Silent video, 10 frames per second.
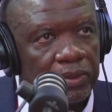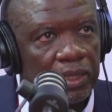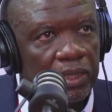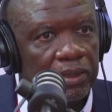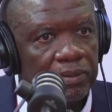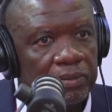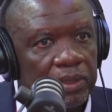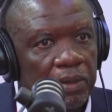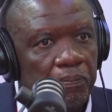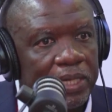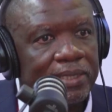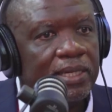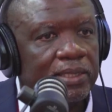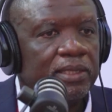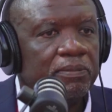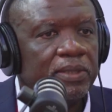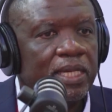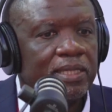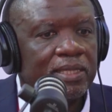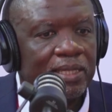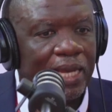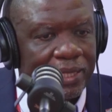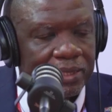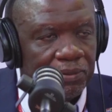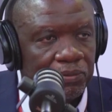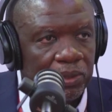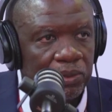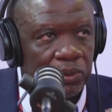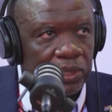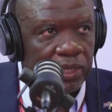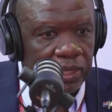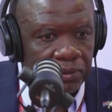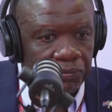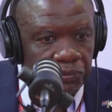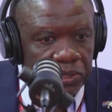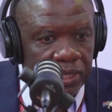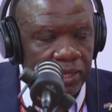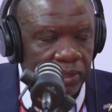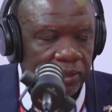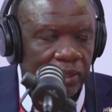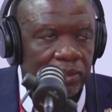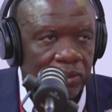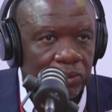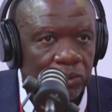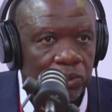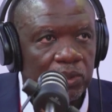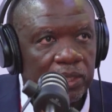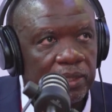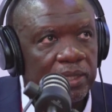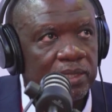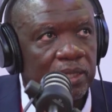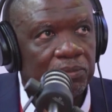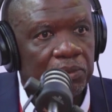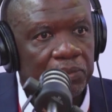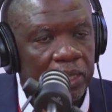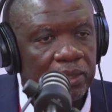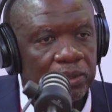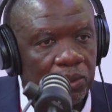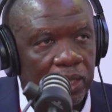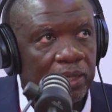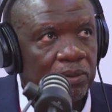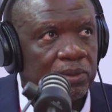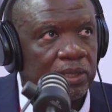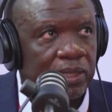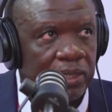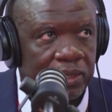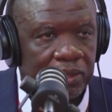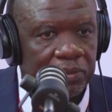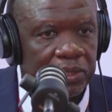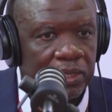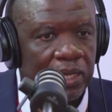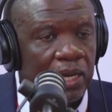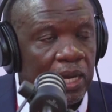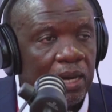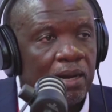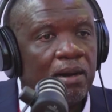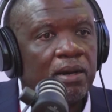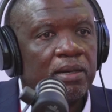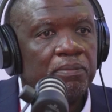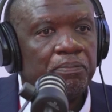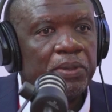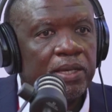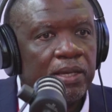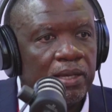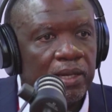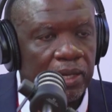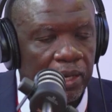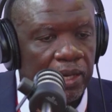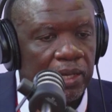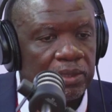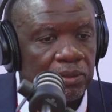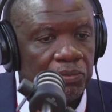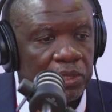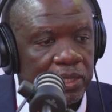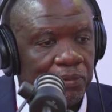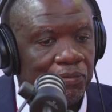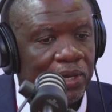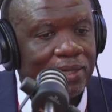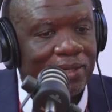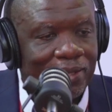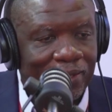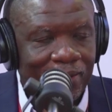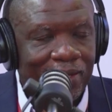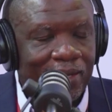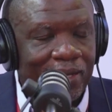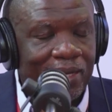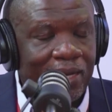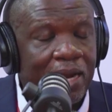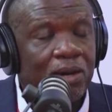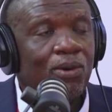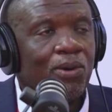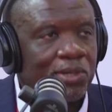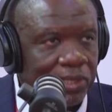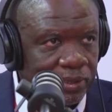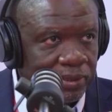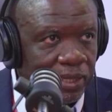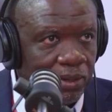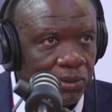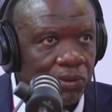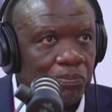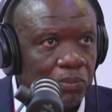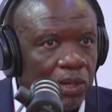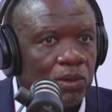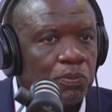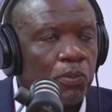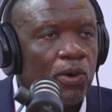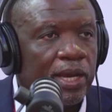a partnership that is actively looking at physical things to do. So the things that we've done together with the customers are a big ingredient. Obviously, funding unlocks a lot more